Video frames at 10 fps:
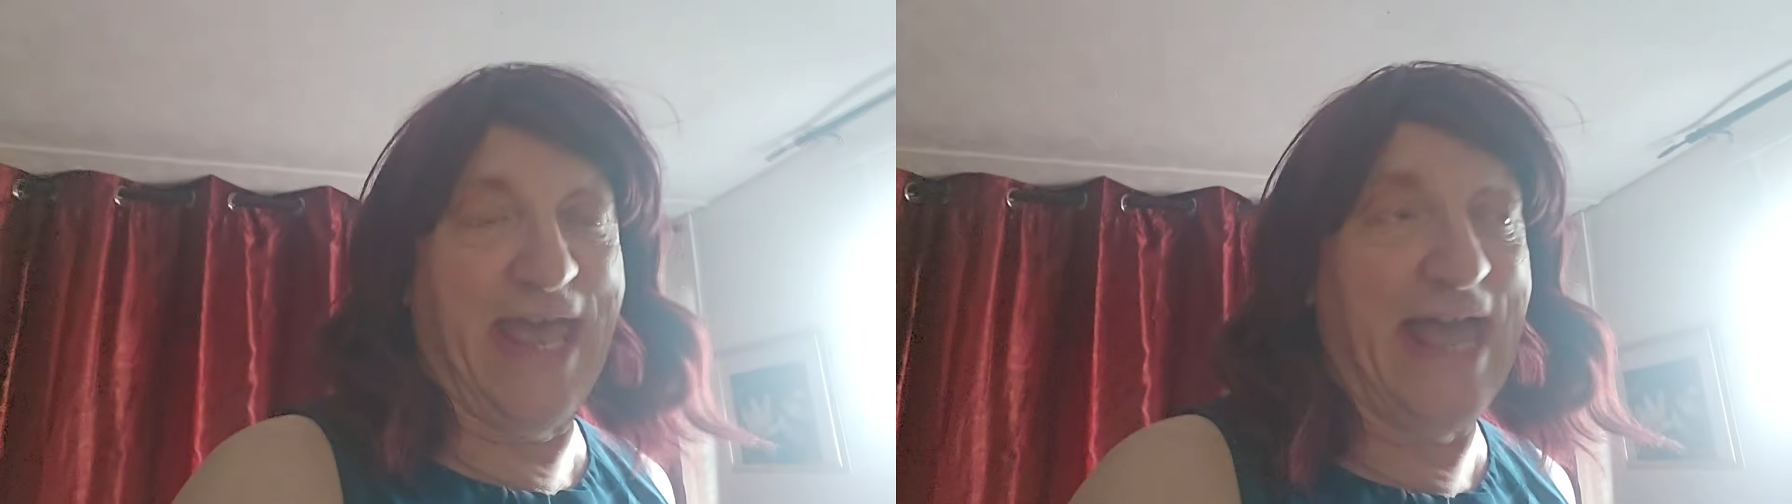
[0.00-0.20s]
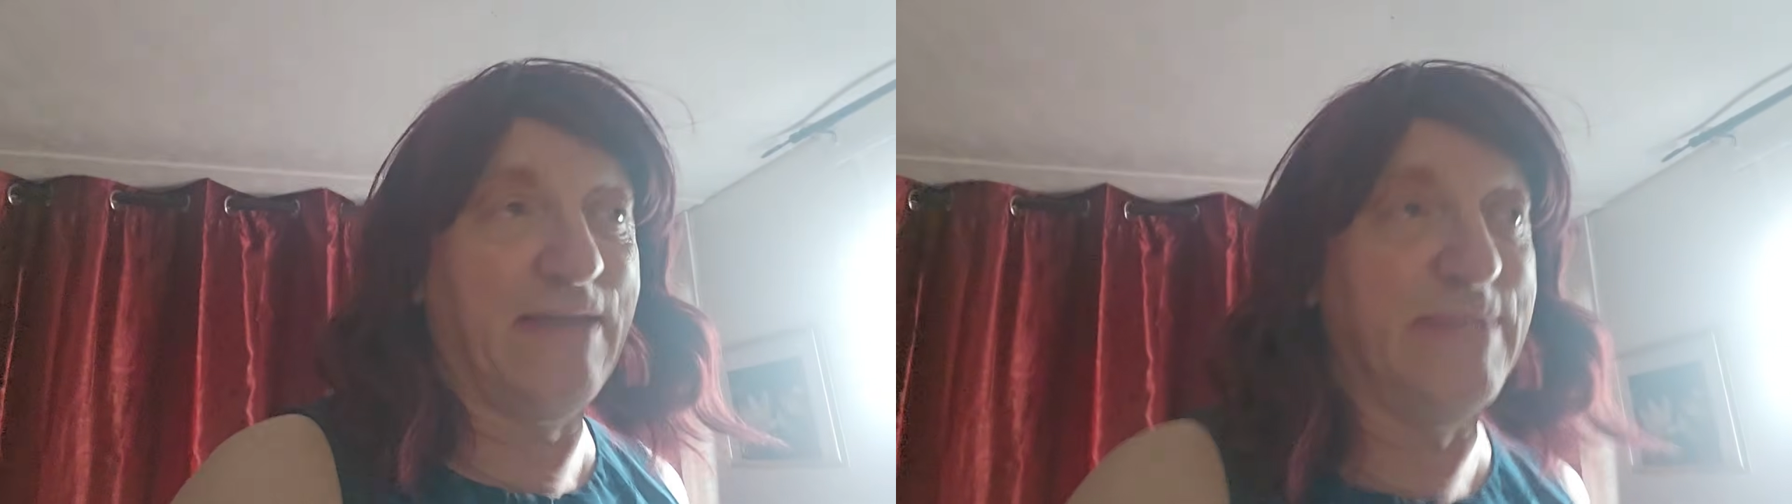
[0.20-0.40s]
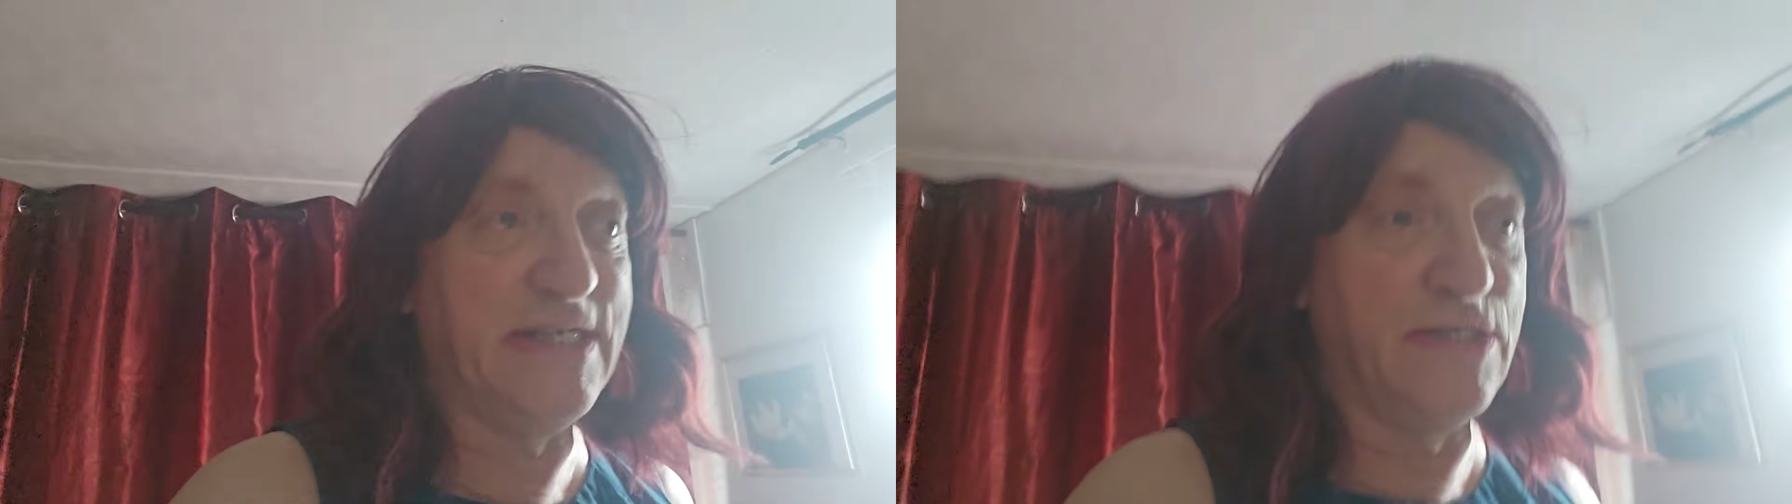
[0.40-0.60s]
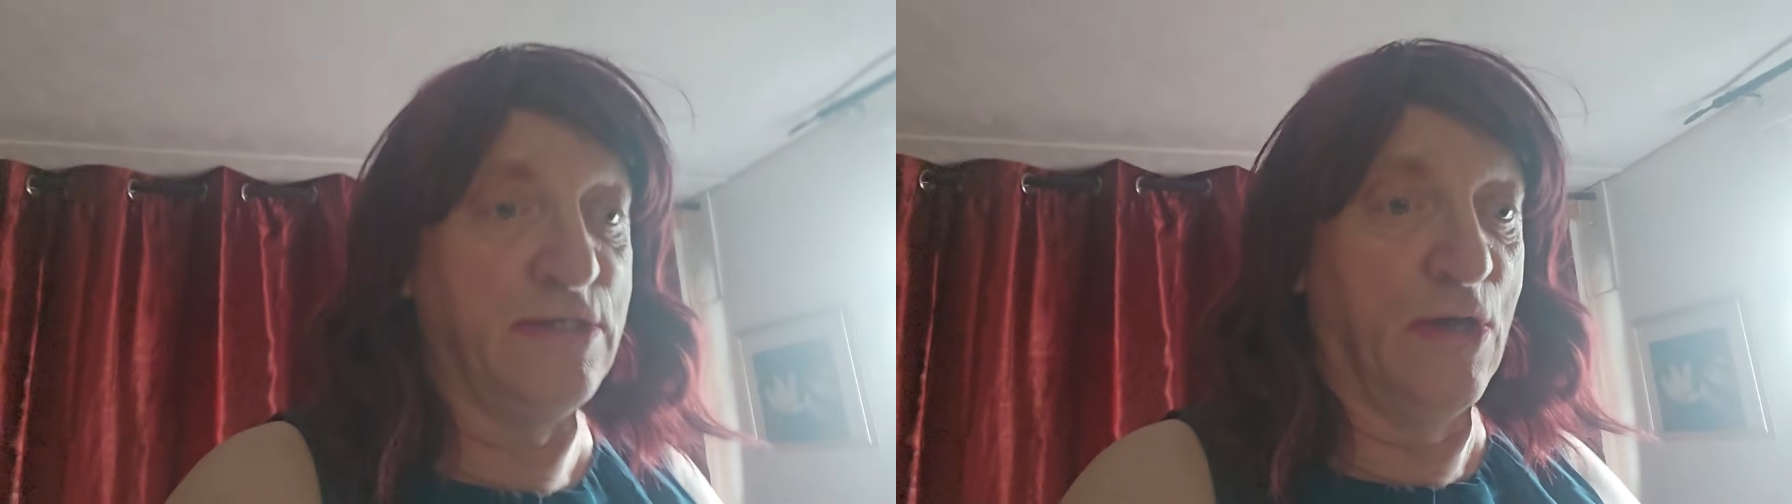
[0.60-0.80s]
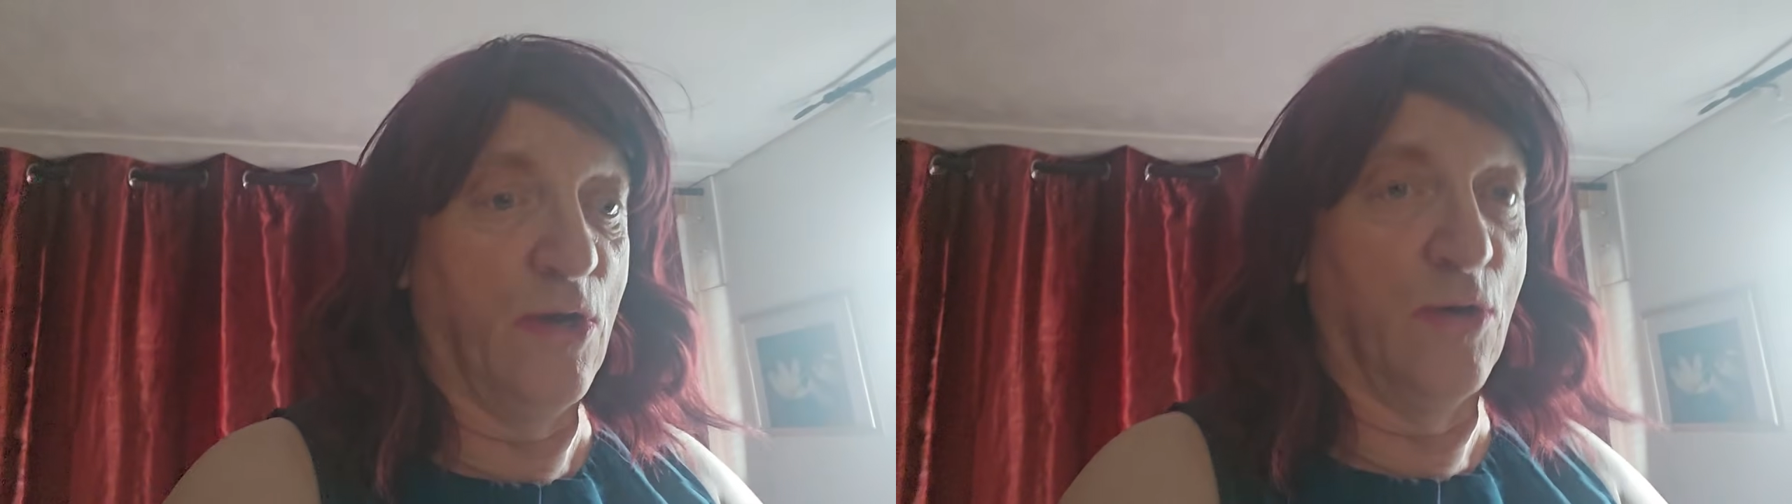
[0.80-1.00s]
I'm
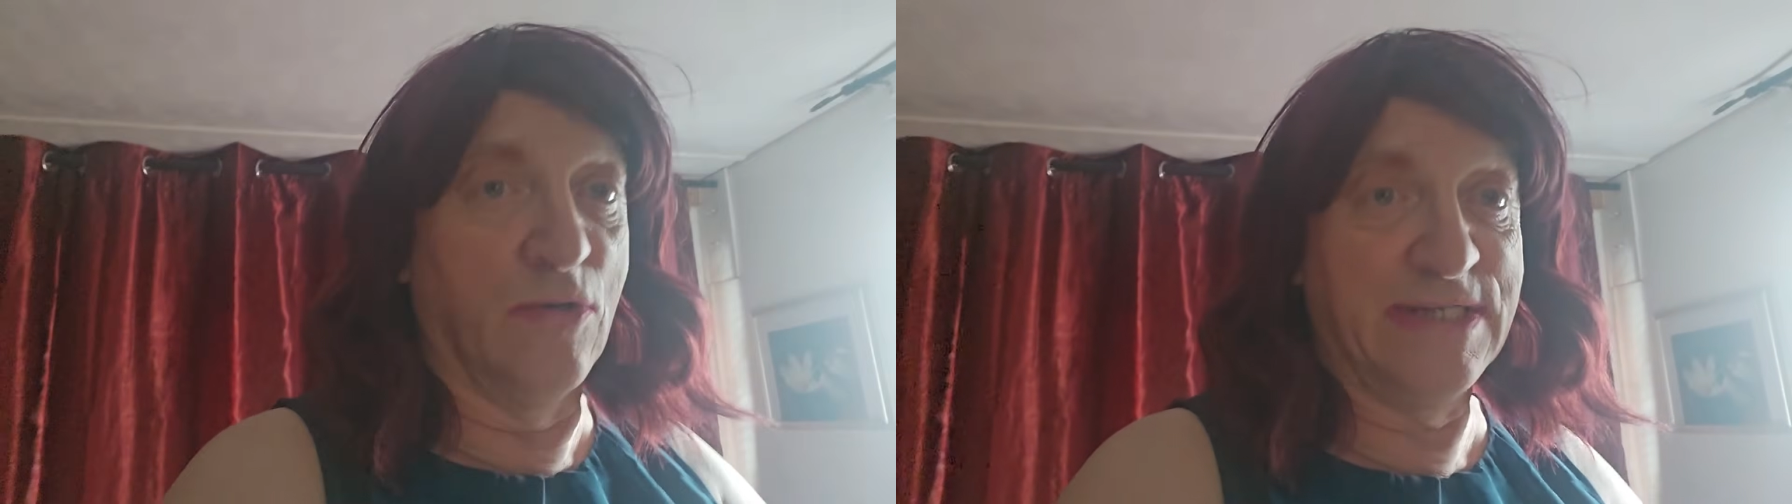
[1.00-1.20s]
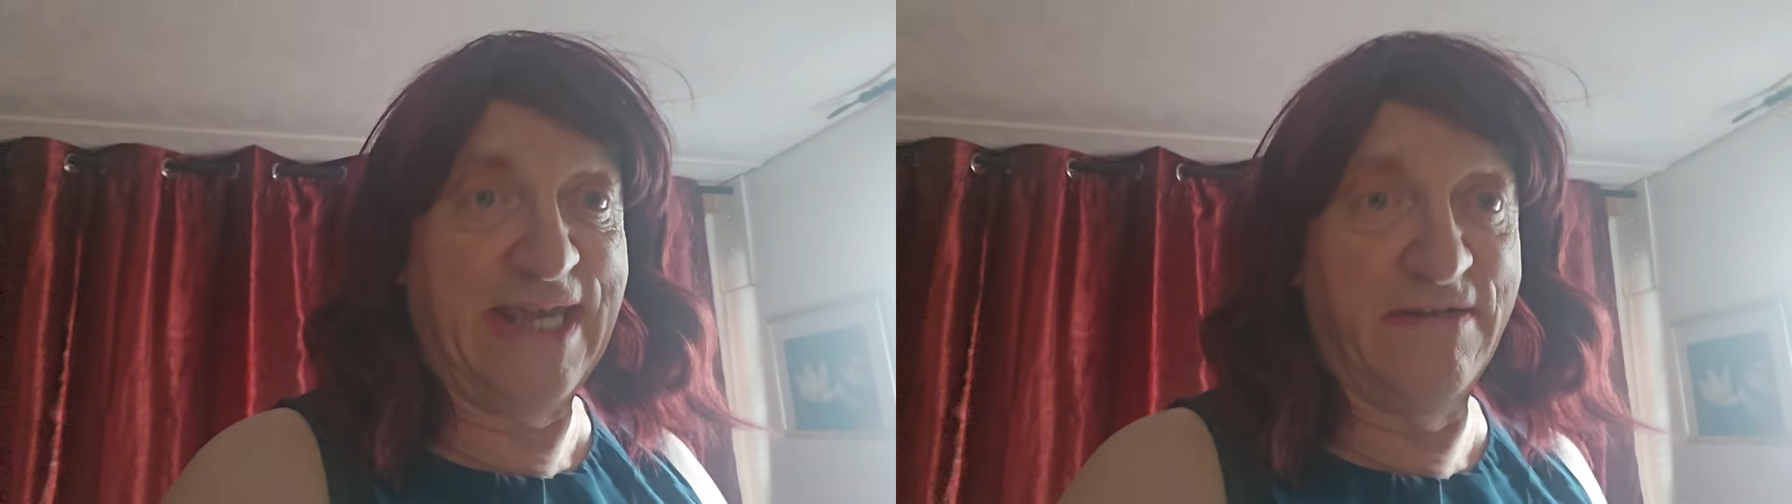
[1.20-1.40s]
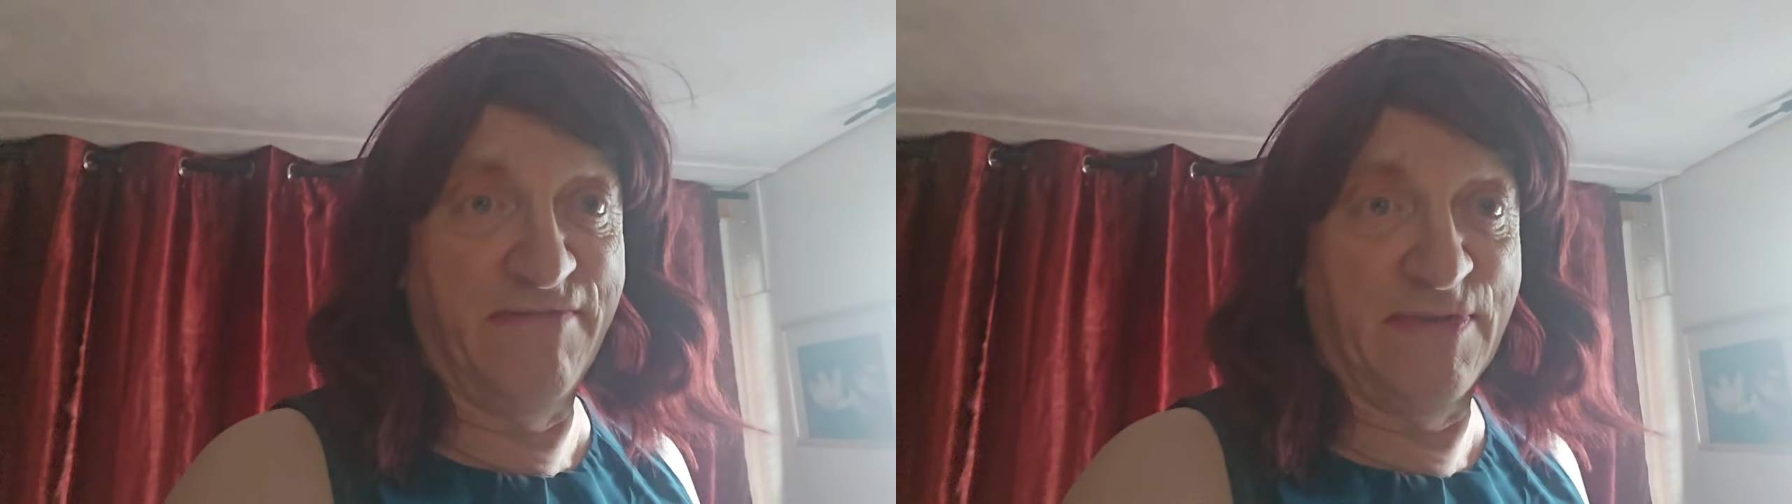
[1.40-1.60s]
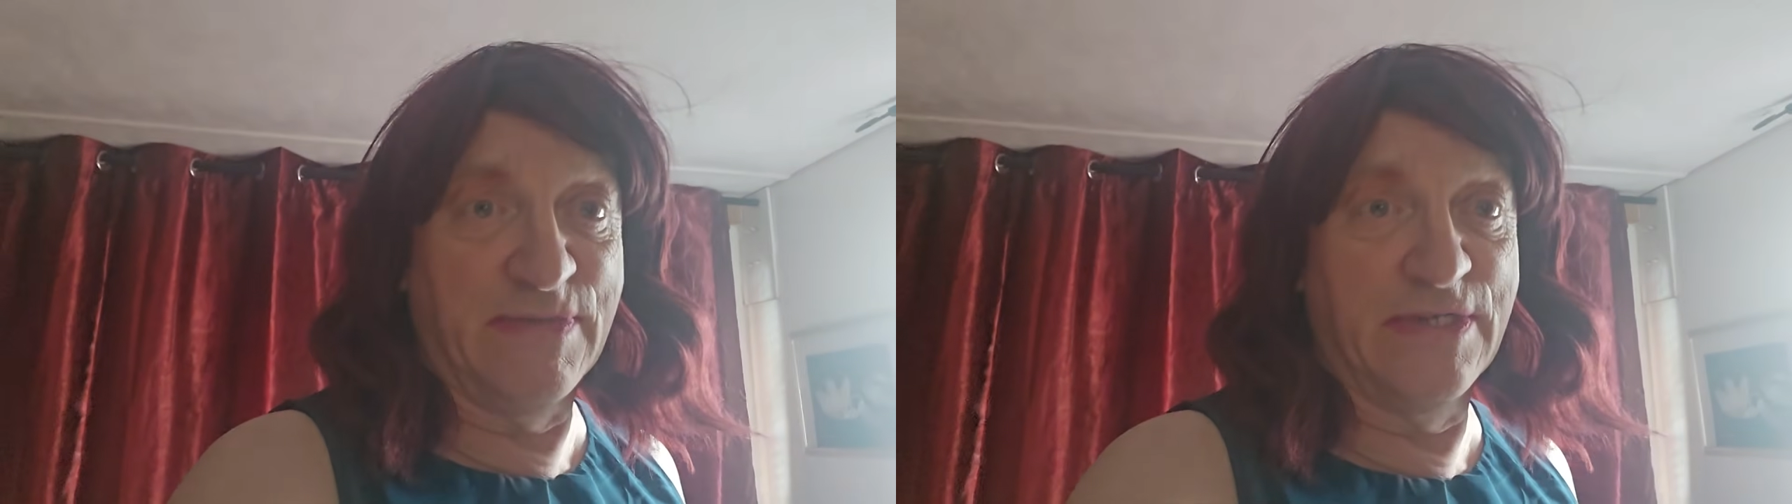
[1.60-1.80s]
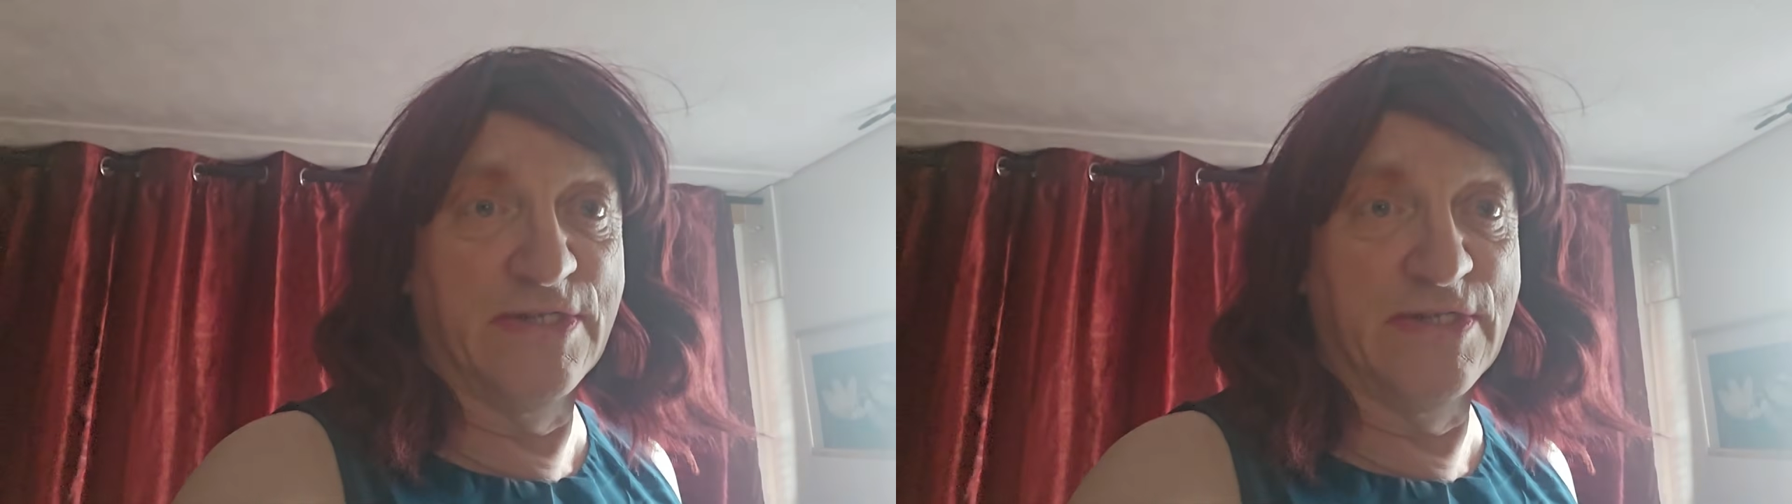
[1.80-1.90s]
eating all 10 of them.